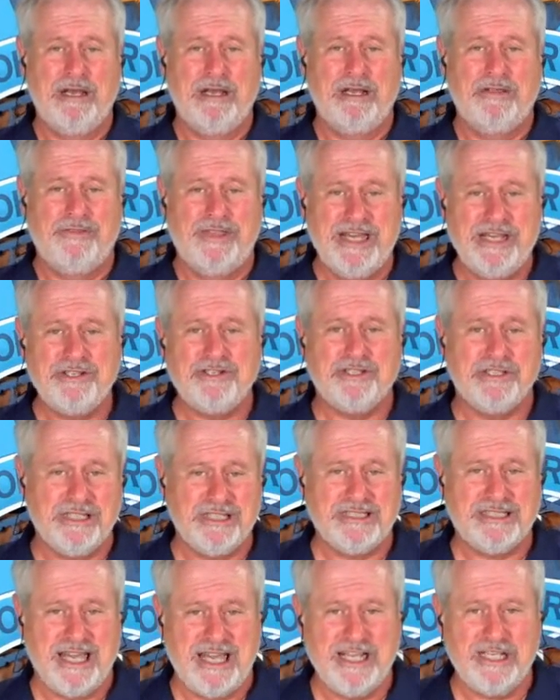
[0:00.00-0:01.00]
These are the
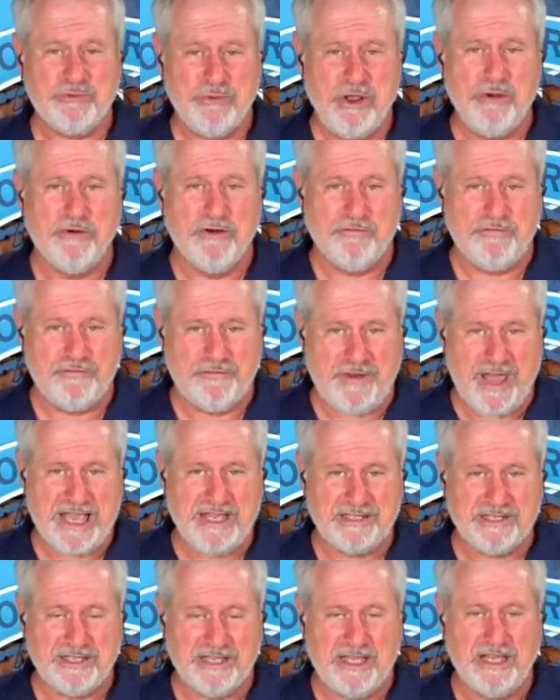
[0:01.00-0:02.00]
things we were
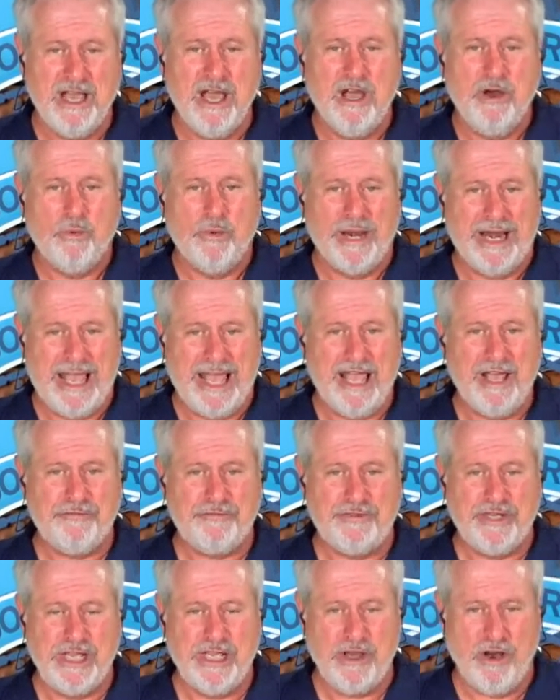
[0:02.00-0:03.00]
facing when
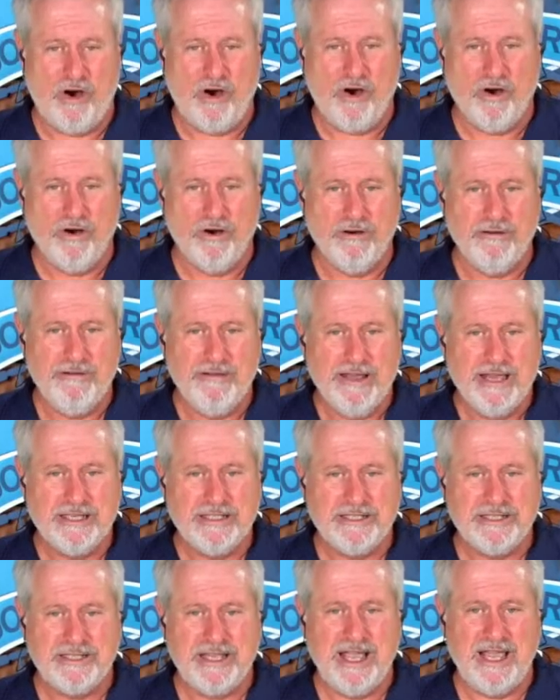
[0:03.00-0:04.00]
FDR
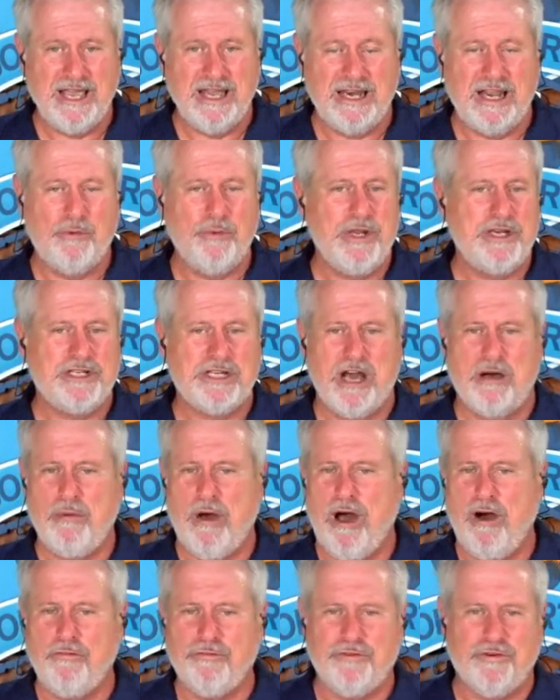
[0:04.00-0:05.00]
said, and we'd come
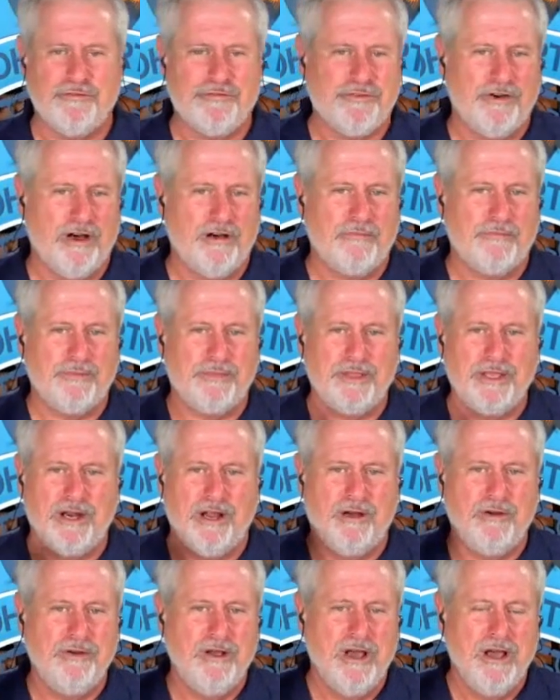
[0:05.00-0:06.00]
off of,
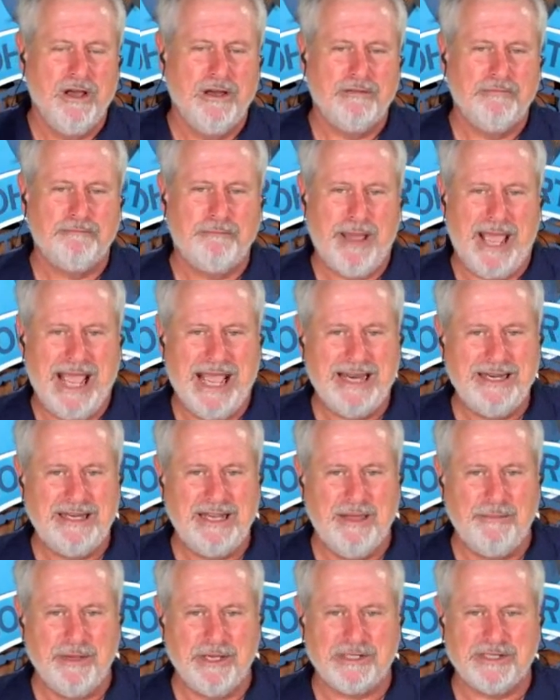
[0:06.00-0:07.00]

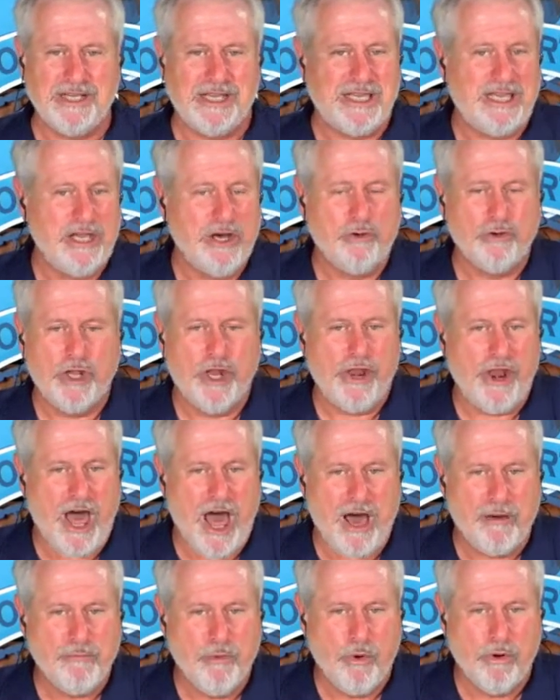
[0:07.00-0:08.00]
pandemics that killed a
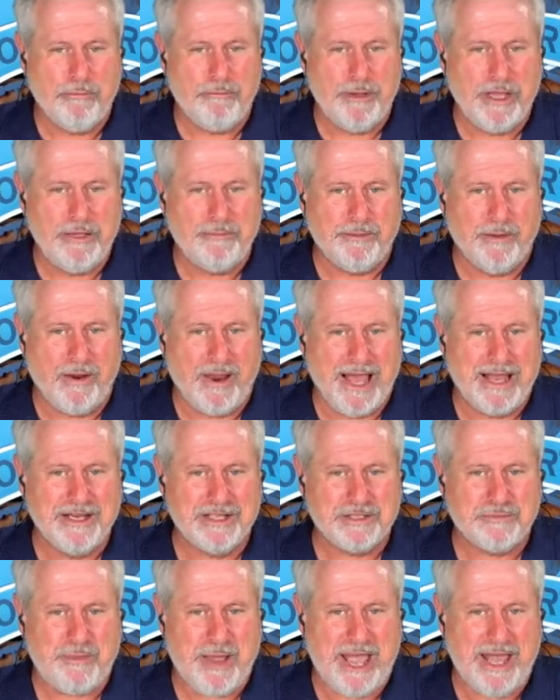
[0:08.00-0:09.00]
lot more people, like the
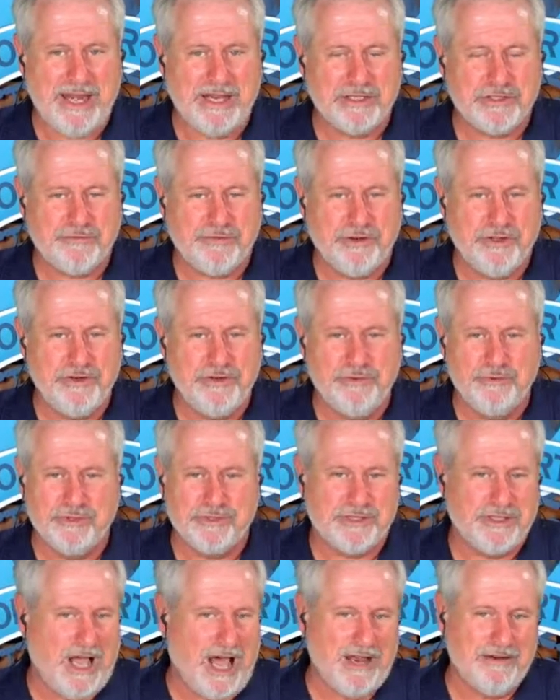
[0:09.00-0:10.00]
Spanish flu was
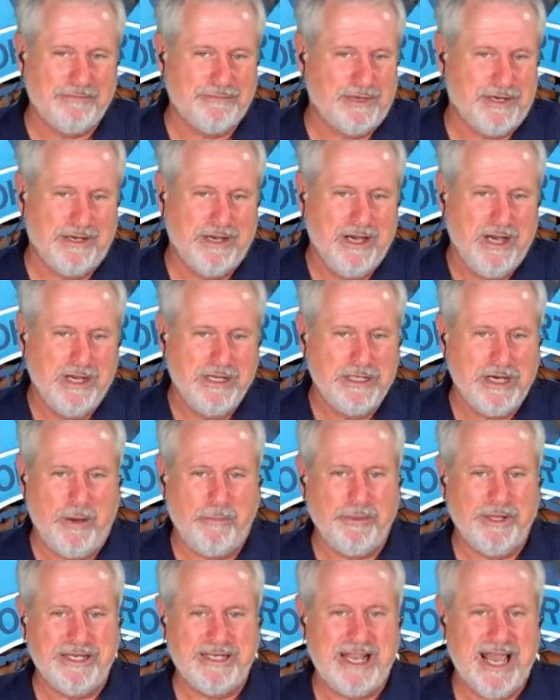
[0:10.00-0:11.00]
not but a
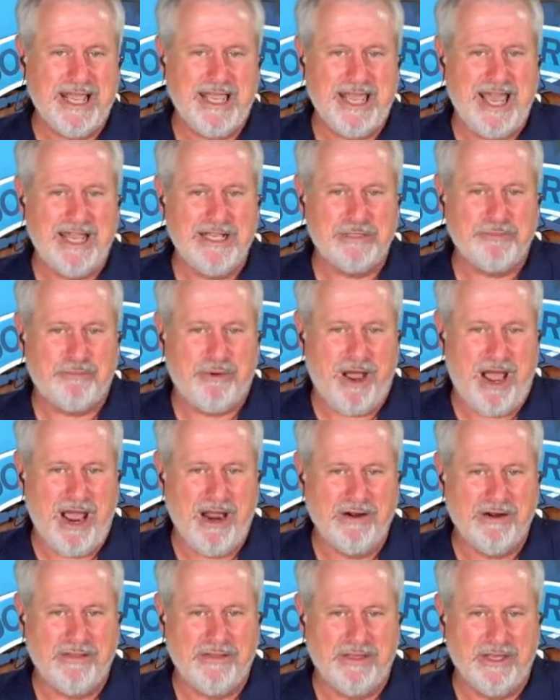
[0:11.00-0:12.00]
couple of decades
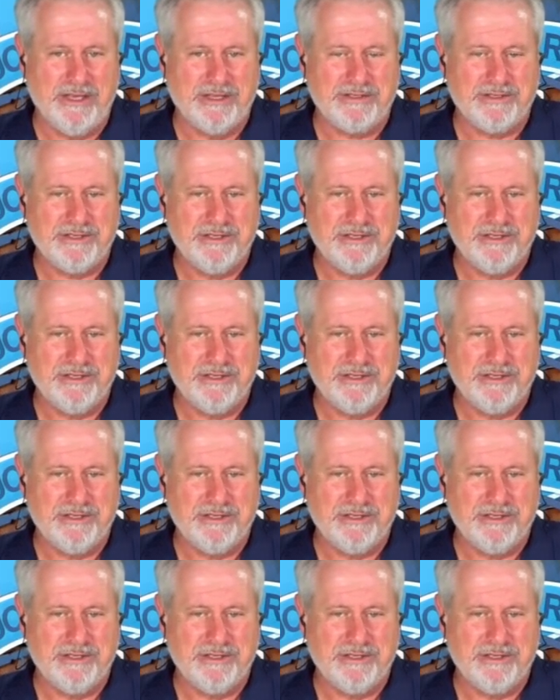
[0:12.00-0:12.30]
prior to this.